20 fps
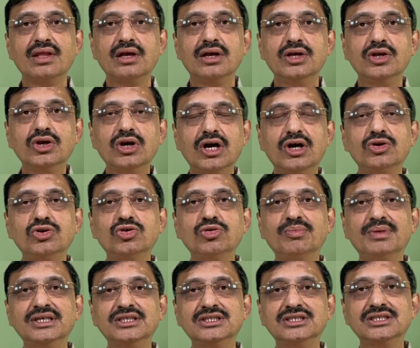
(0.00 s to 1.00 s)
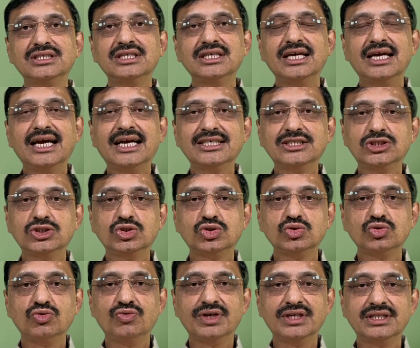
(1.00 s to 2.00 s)
you have to mention as
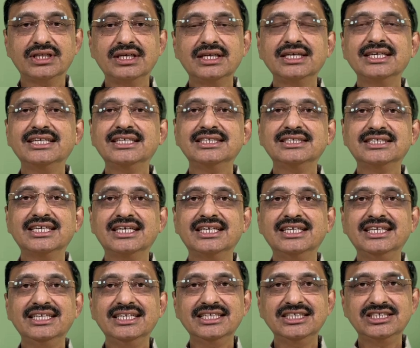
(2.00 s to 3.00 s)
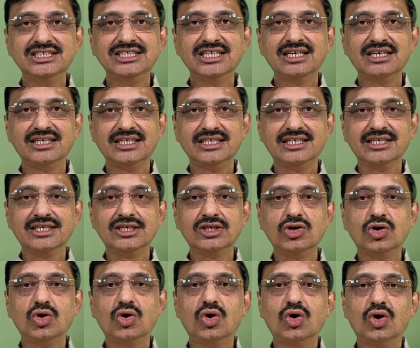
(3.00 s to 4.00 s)
to whether it is an initial return
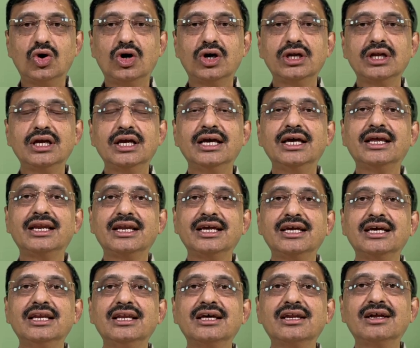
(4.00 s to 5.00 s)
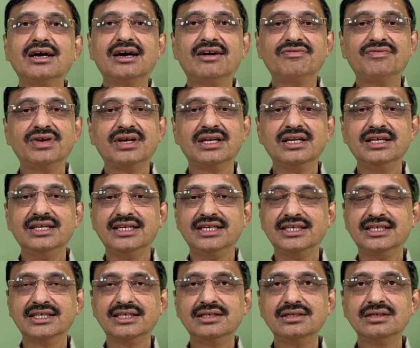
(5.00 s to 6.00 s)
or a regular half yearly
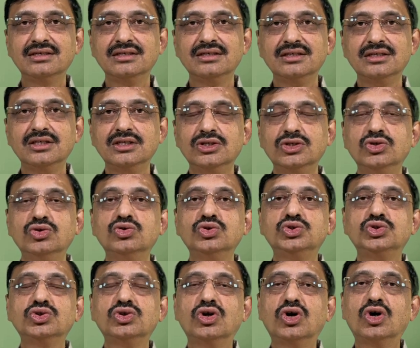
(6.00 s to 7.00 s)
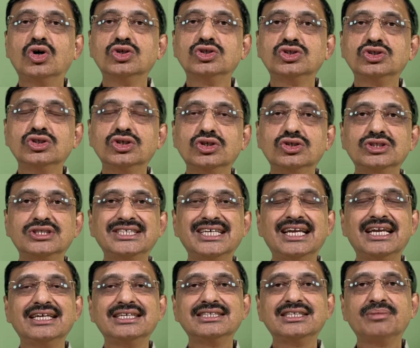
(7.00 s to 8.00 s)
return. You should also
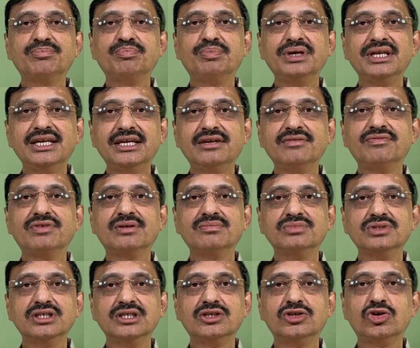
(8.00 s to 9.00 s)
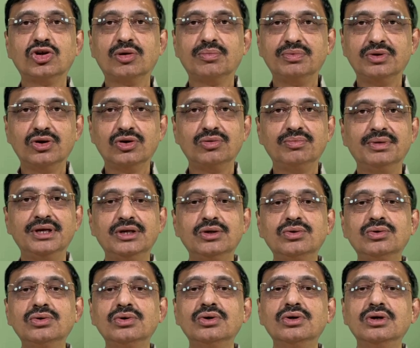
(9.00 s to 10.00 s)
select the period from the drop down menu
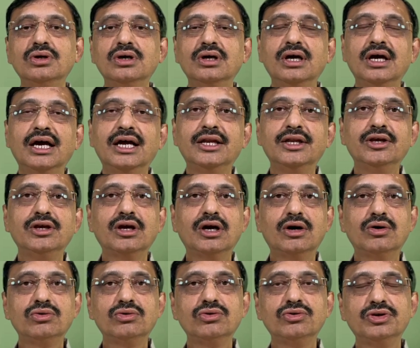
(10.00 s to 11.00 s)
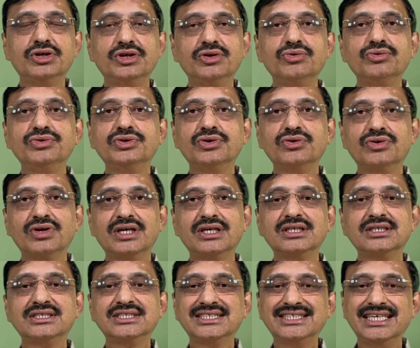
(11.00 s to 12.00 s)
and you have to give your
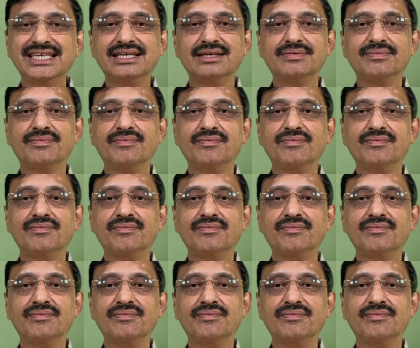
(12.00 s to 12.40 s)
SIN.